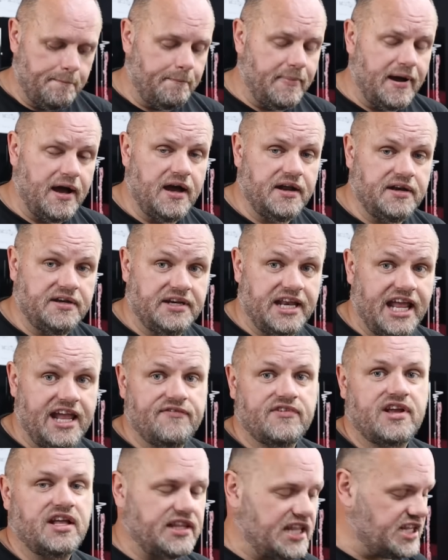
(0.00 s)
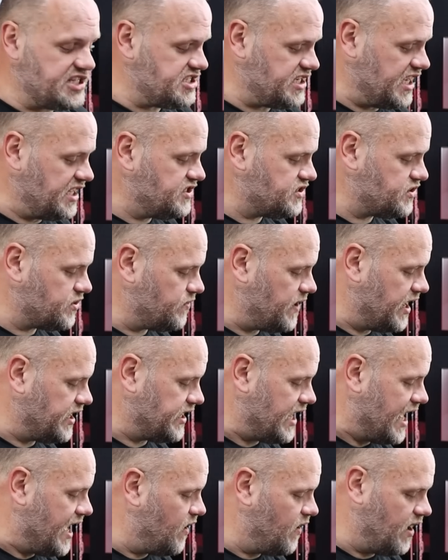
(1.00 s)
but they've got that sensor right
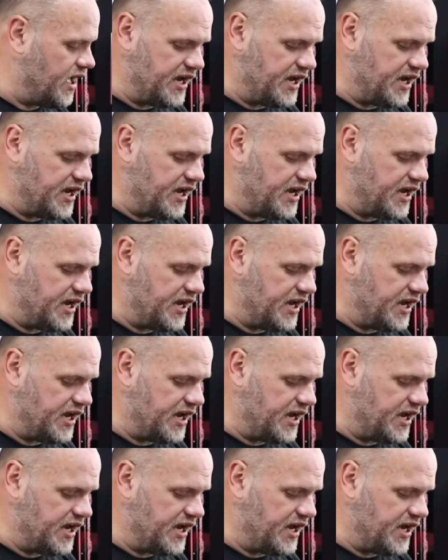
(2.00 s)
now